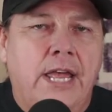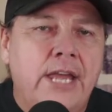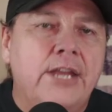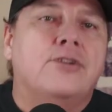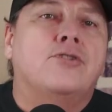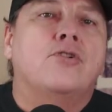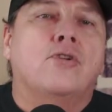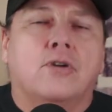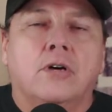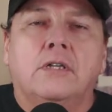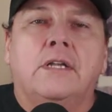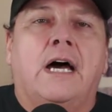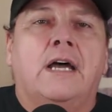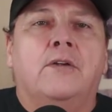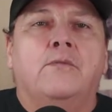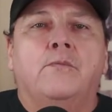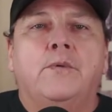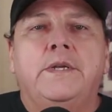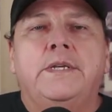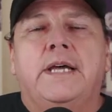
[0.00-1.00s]
took a lot
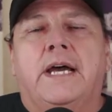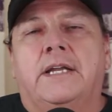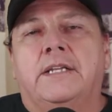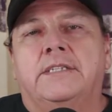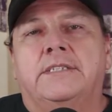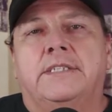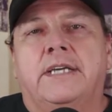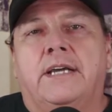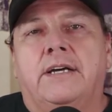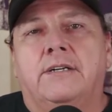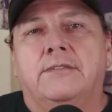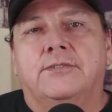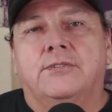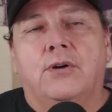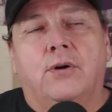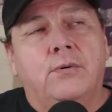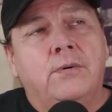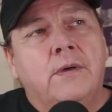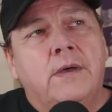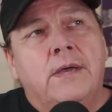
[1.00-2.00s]
of wind out of the sails.
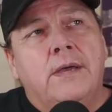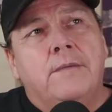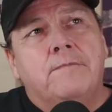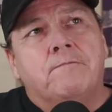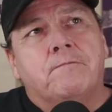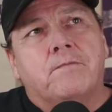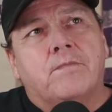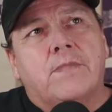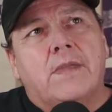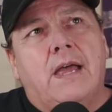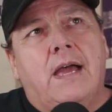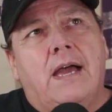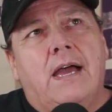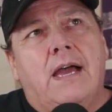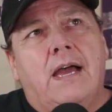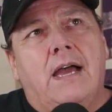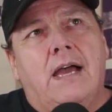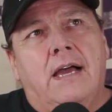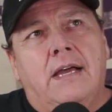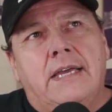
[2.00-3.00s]
So
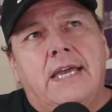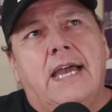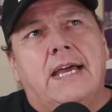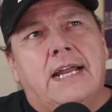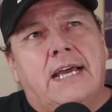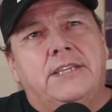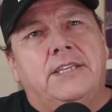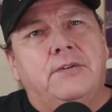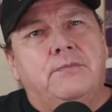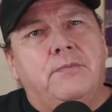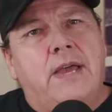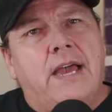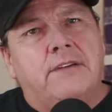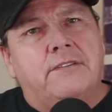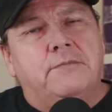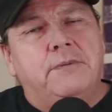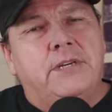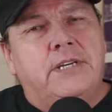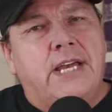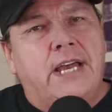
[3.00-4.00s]
again, I think we have
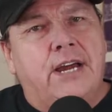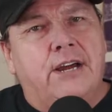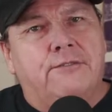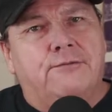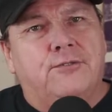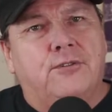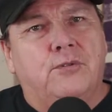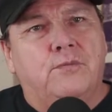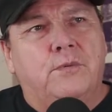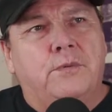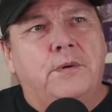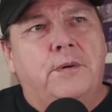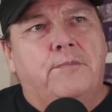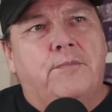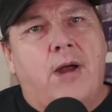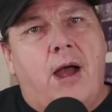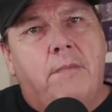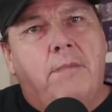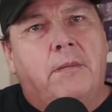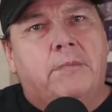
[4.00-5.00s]
to be careful when we
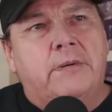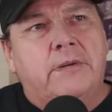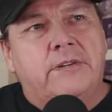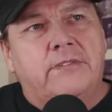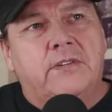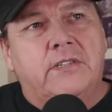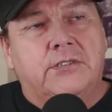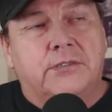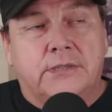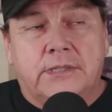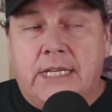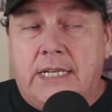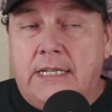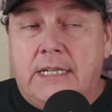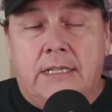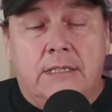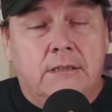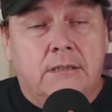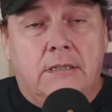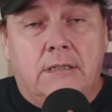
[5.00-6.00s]
prop up individuals. And
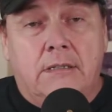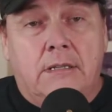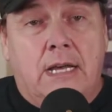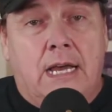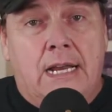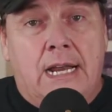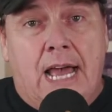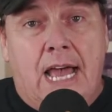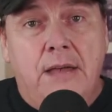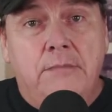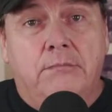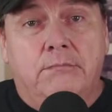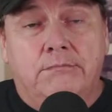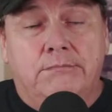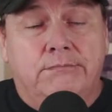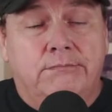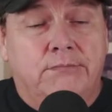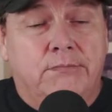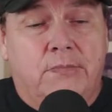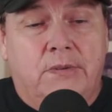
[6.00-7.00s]
I'm,
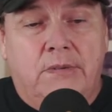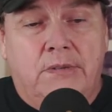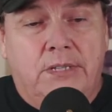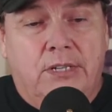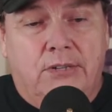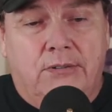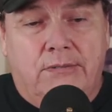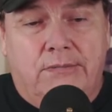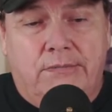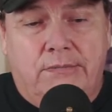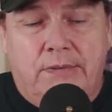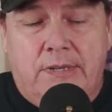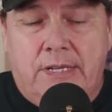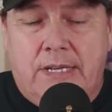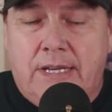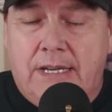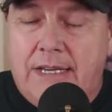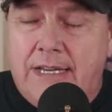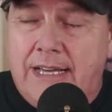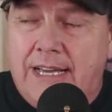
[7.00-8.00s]
you know,
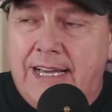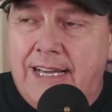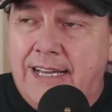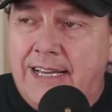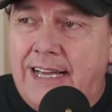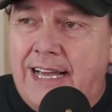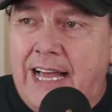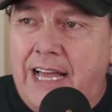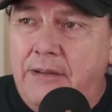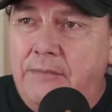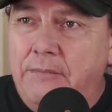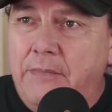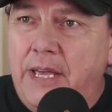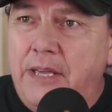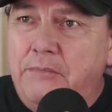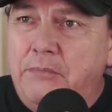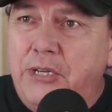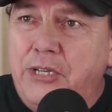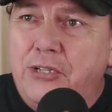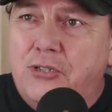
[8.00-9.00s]
I may
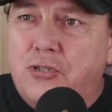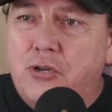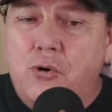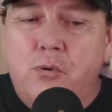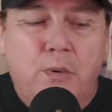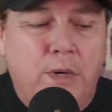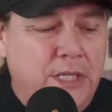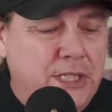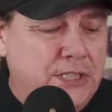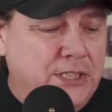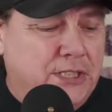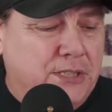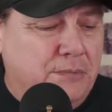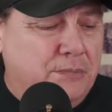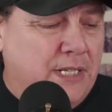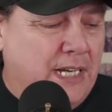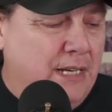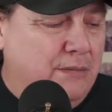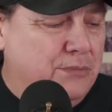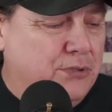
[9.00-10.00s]
be too willing
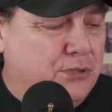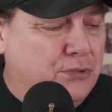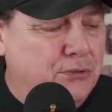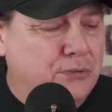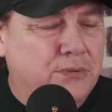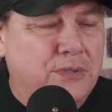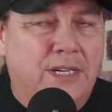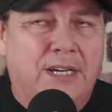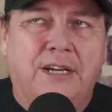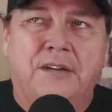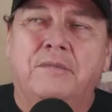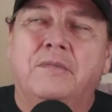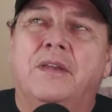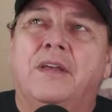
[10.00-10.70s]
sometimes to